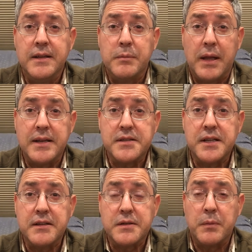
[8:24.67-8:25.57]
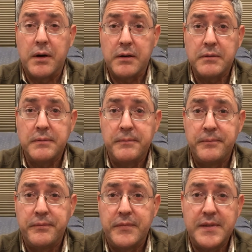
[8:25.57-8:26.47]
Plan to see you tomorrow.
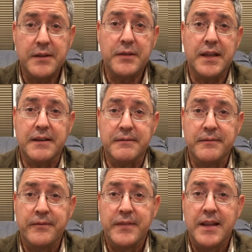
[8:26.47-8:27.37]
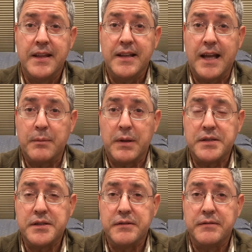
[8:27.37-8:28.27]
Till then, God
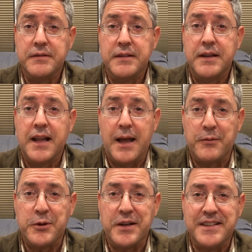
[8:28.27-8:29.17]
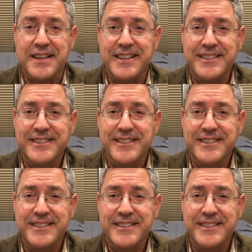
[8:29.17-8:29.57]
bless you. Have a great day.